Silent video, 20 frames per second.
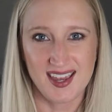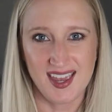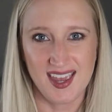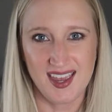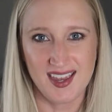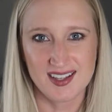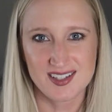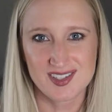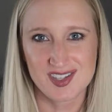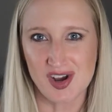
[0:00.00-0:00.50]

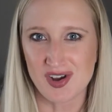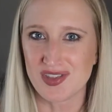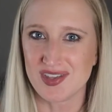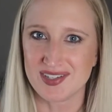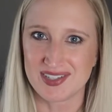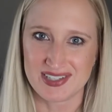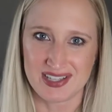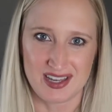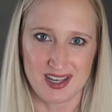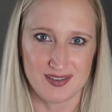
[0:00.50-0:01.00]
Kings are the
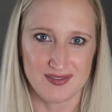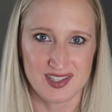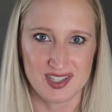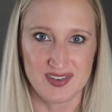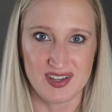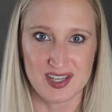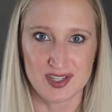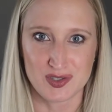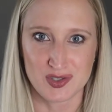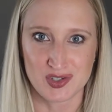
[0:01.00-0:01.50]
slaves
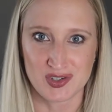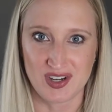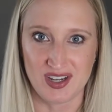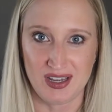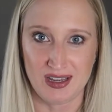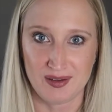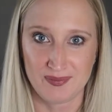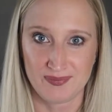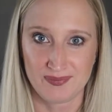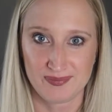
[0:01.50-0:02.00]
of
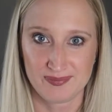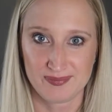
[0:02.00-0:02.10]
history.